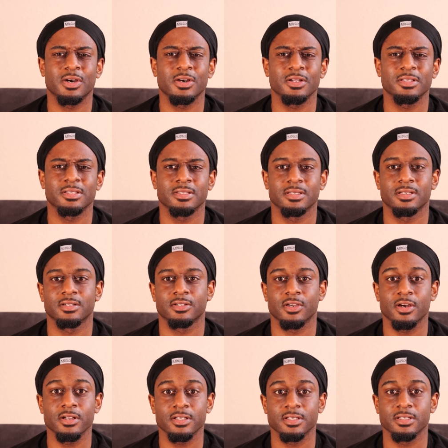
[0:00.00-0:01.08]
garden?
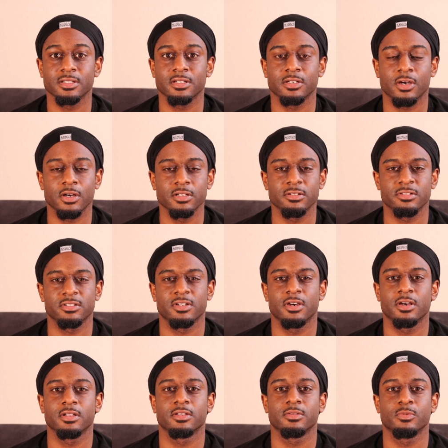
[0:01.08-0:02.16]
Garden? Gardener's
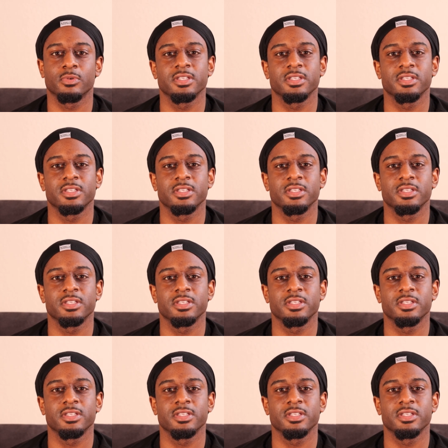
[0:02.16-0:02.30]
garden?